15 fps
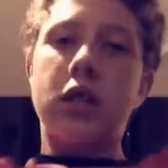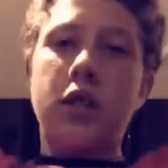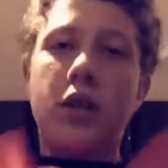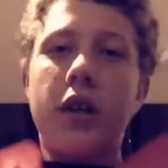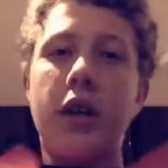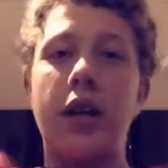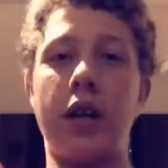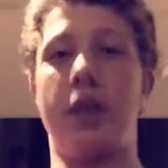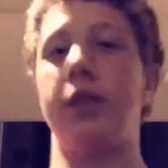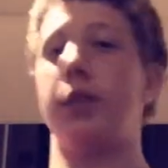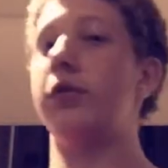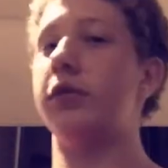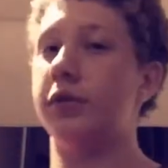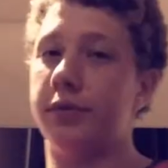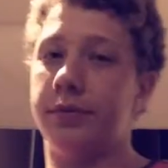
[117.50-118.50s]
3, you
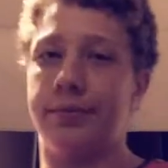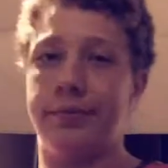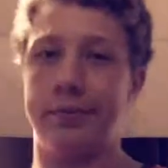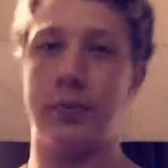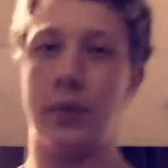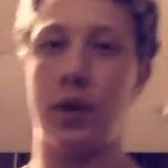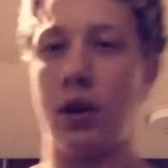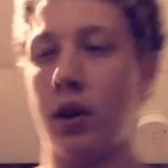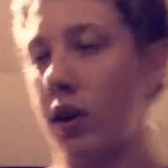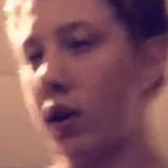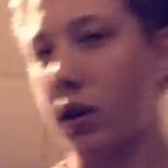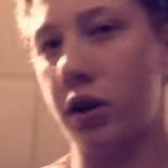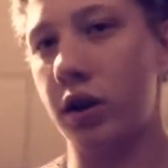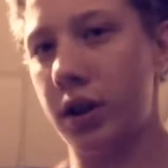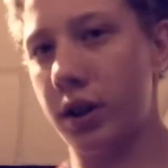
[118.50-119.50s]
know?
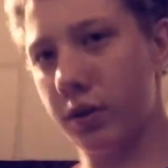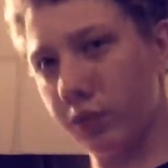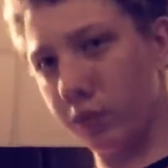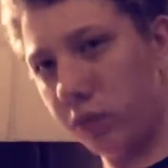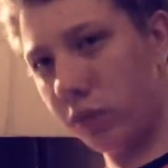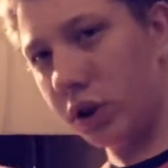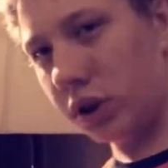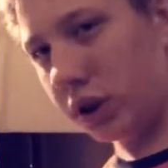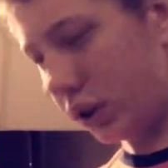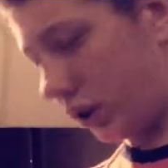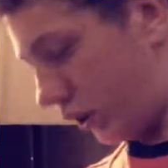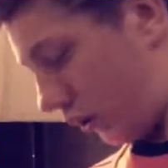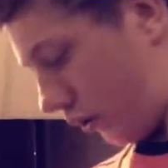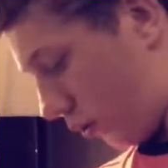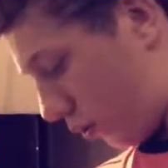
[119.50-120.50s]
Or like,
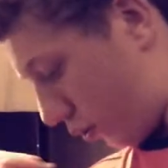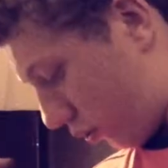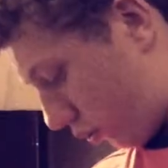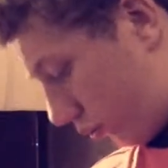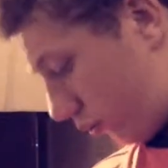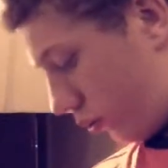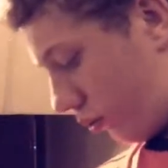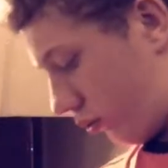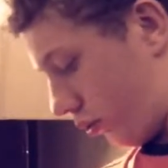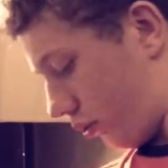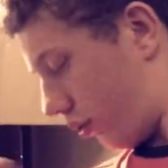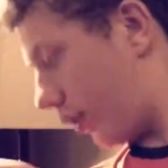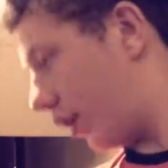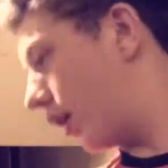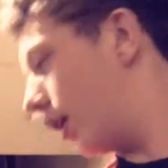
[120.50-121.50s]
1, 2,
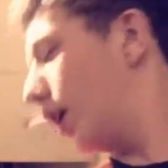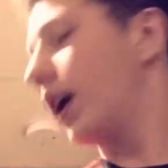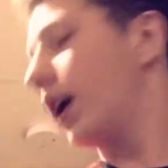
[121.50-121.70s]
3.